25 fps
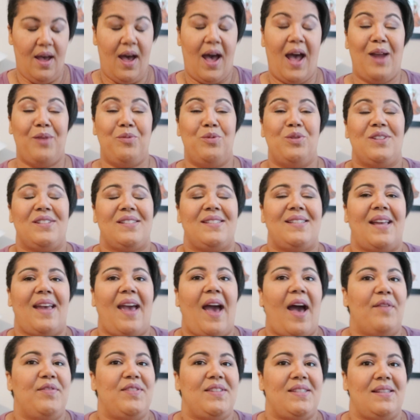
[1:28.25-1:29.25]
I will say
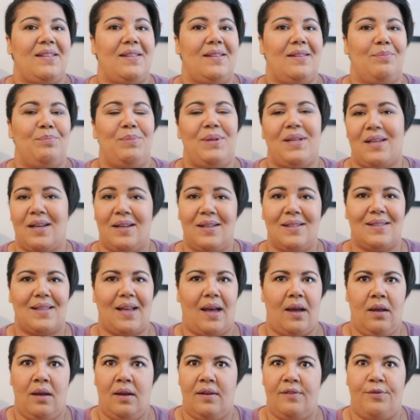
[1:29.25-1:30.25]
I've seen because
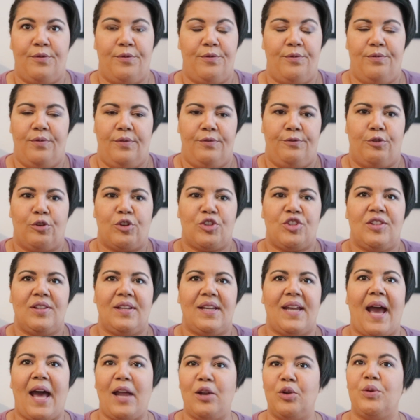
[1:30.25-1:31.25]

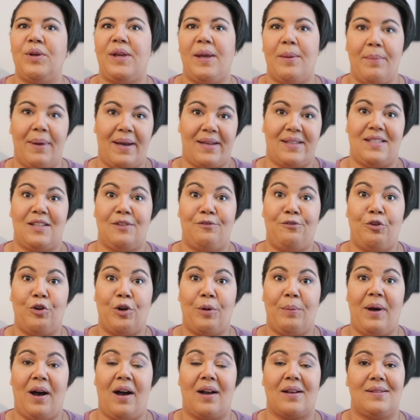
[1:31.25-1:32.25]
unfortunately I don't get my
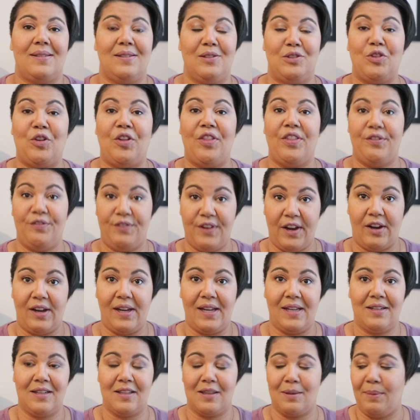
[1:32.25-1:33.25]
Sephora box until the
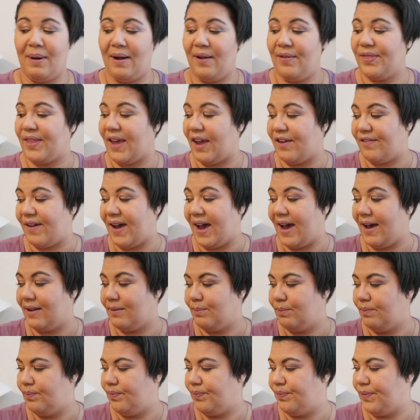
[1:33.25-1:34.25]
very end of the month. I've
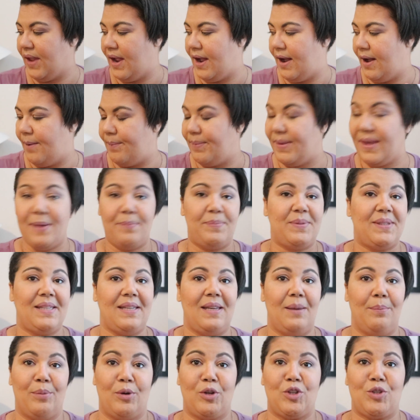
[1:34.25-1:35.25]
had um,
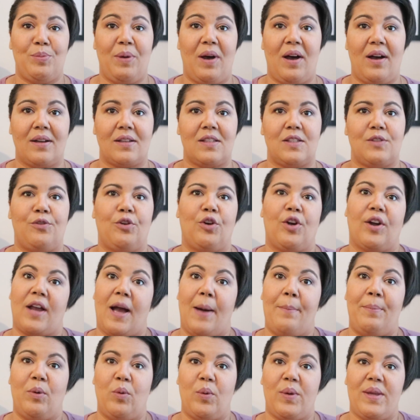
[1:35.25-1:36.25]
Ipsy and Birchbox for a
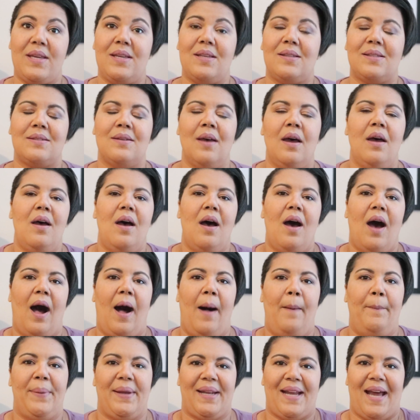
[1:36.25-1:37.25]
couple weeks,
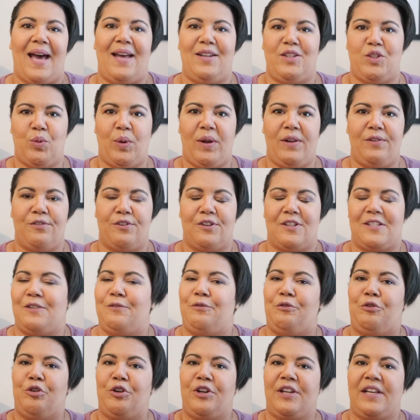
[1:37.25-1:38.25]
um, but I had to wait for
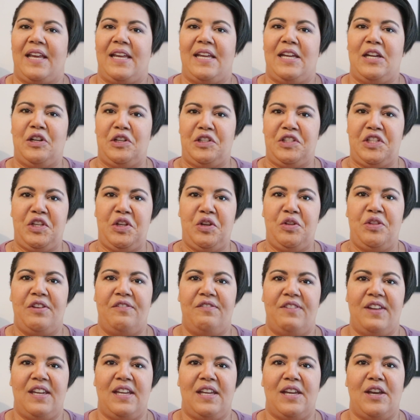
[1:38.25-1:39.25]
Sephora to get here to do the
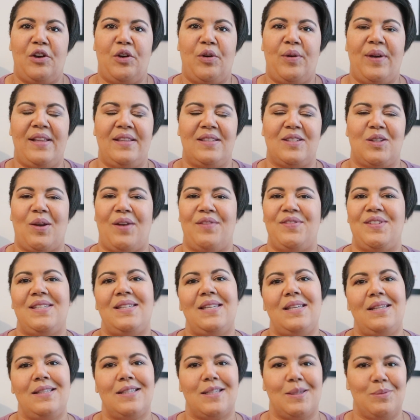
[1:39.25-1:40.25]
video. And so I've
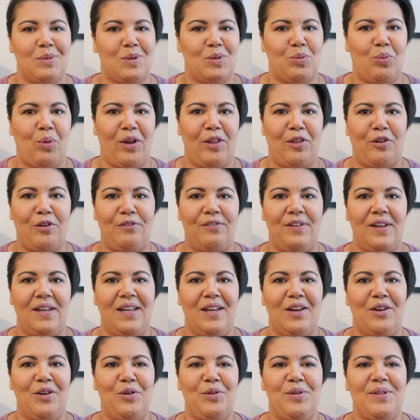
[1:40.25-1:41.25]
seen some spoiler
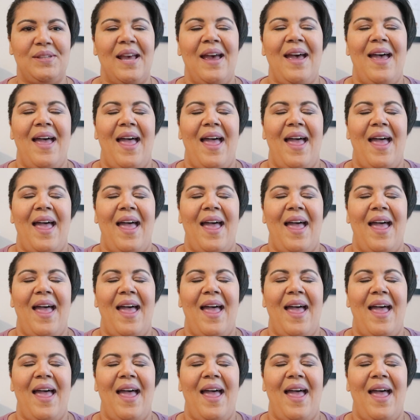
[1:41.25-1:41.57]
videos